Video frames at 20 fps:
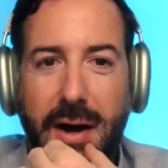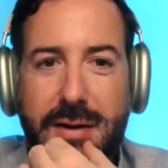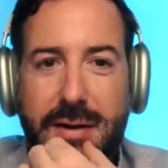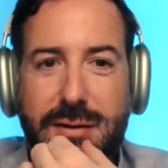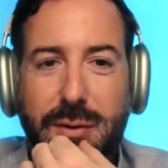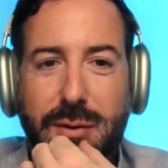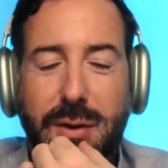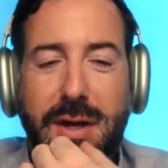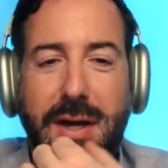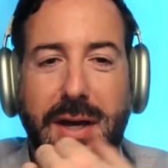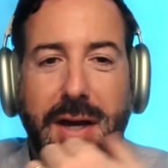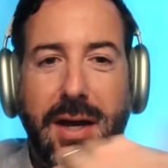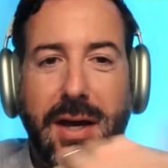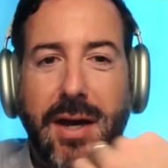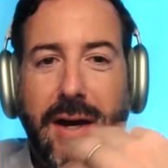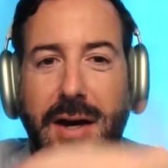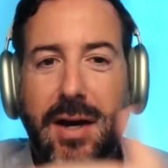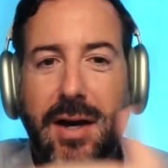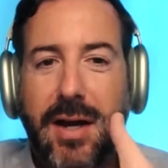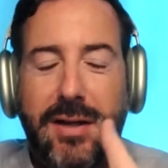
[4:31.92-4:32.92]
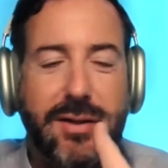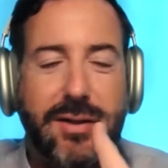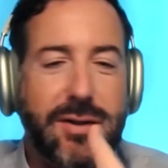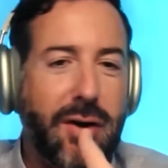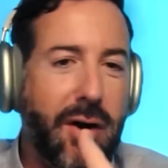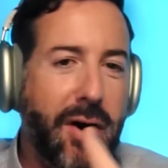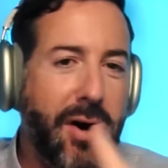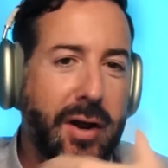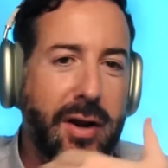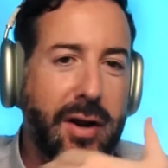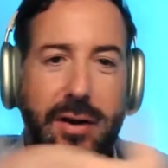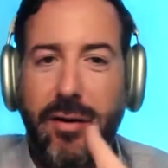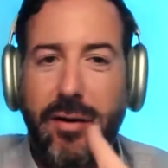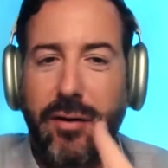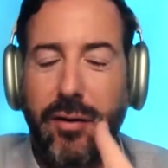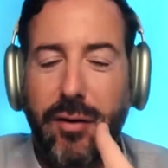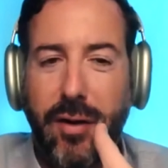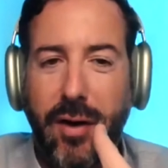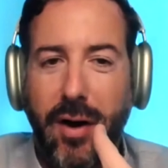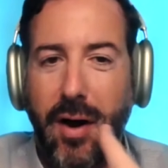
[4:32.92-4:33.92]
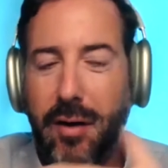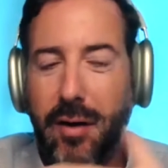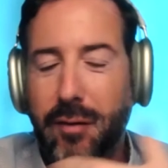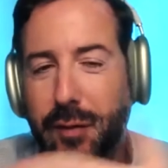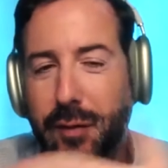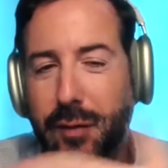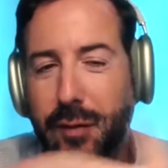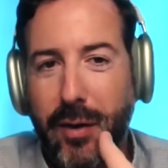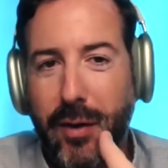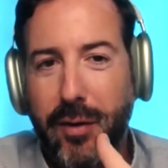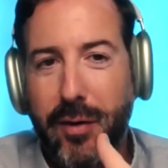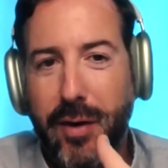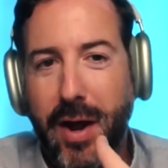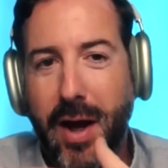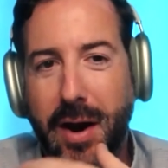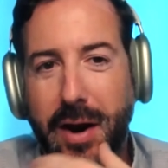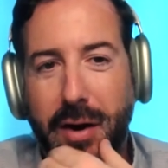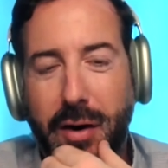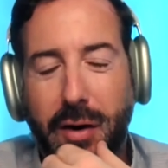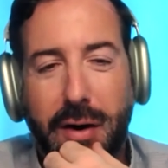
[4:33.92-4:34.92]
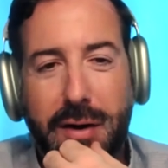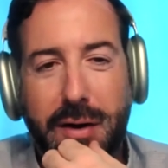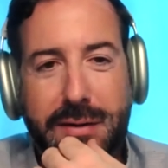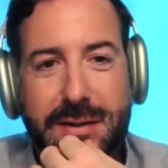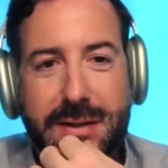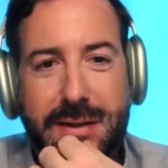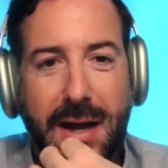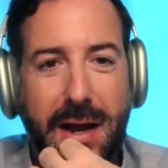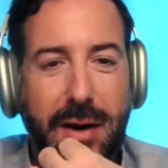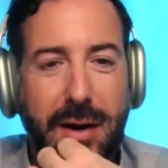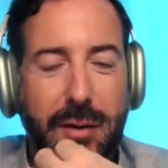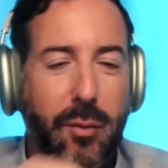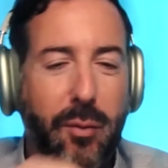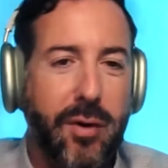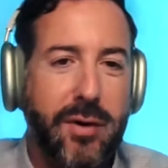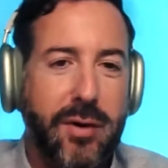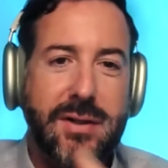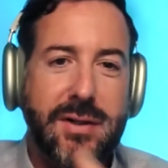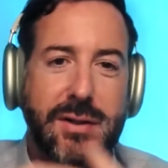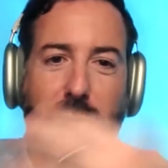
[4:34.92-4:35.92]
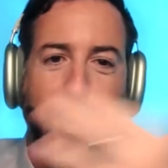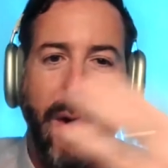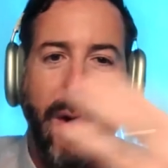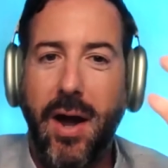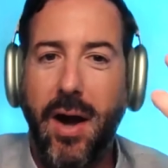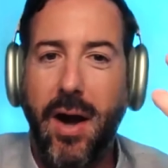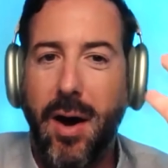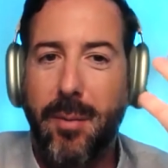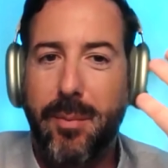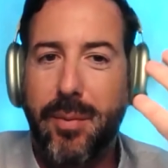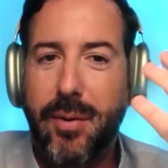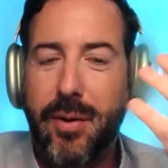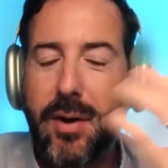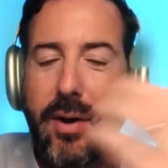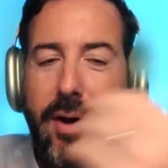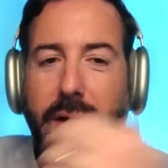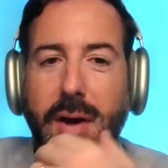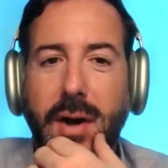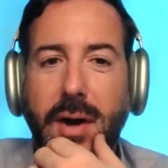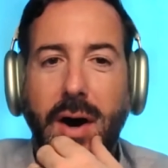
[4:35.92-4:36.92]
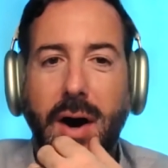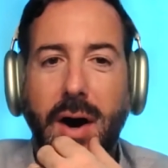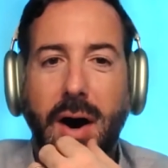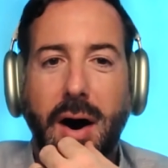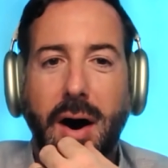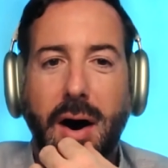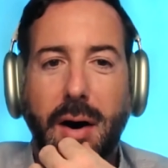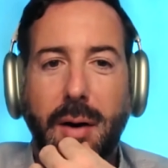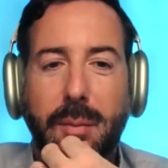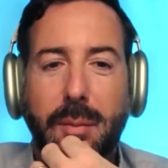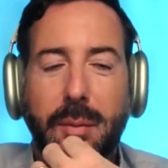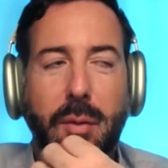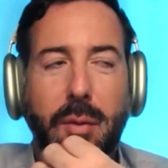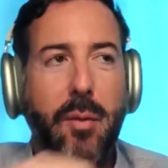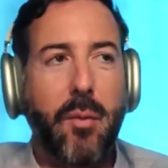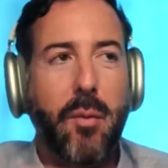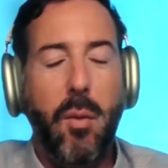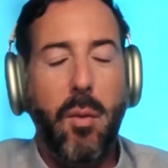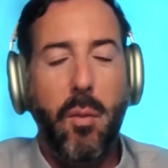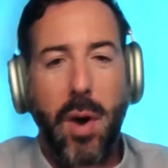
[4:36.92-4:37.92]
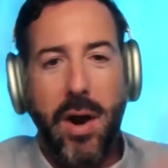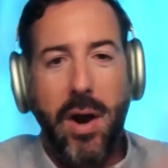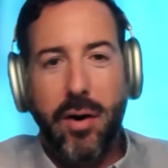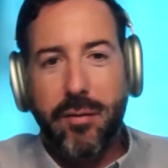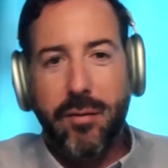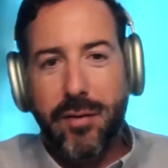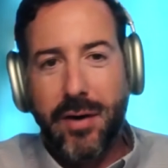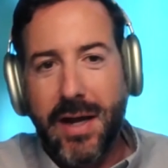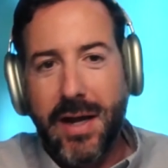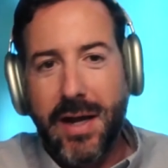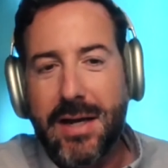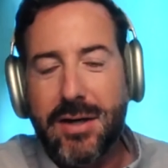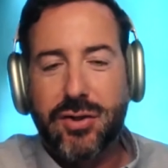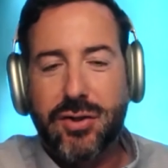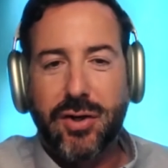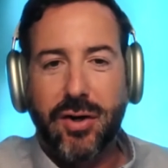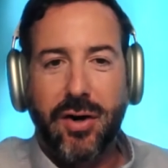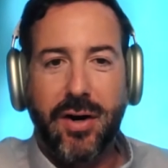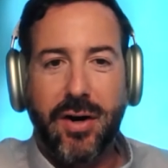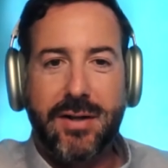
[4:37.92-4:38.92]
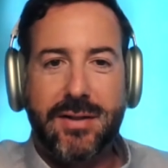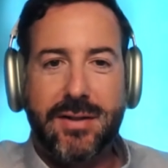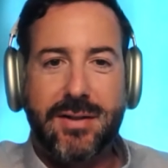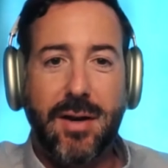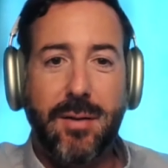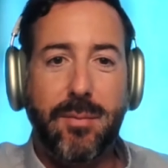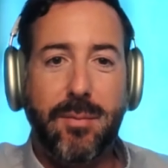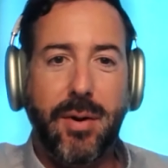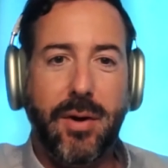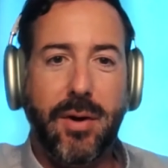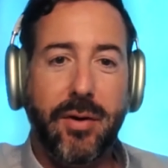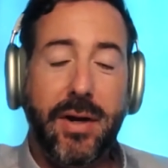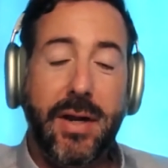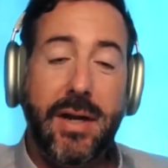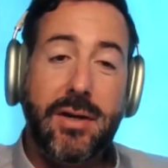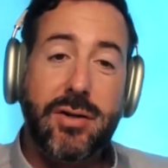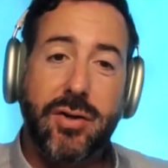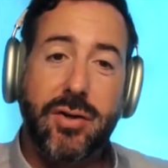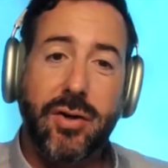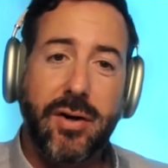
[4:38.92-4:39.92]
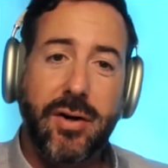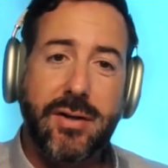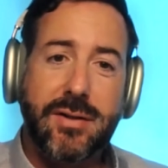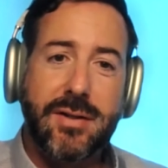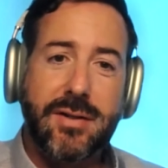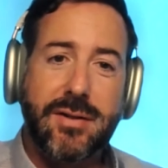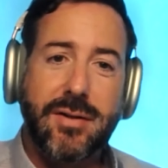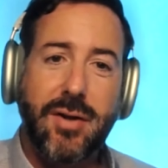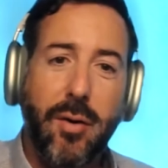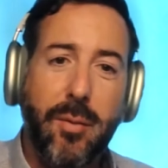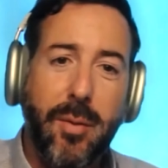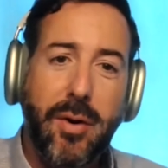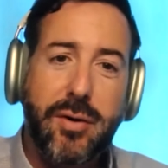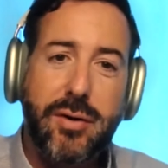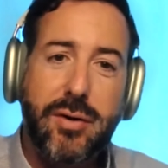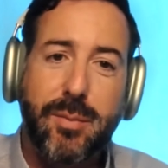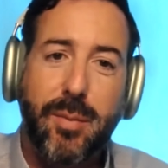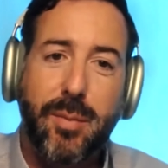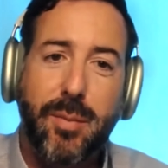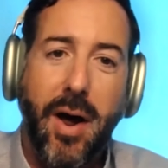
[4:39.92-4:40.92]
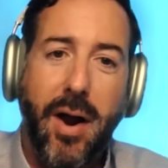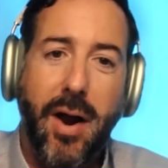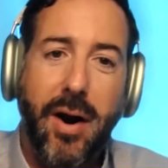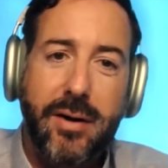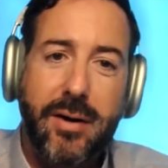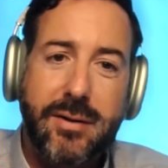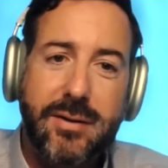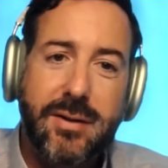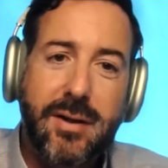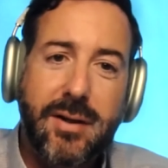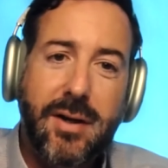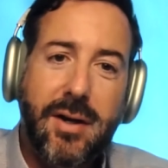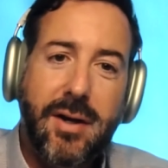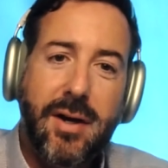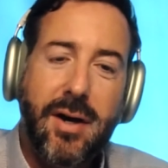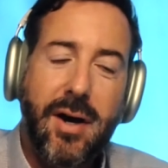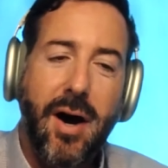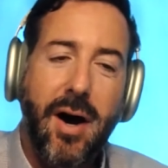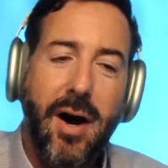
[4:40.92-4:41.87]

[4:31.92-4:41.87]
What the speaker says: So he started very low down at Allstate, worked his way up, went over to Esurance and built Esurance as homeowners product,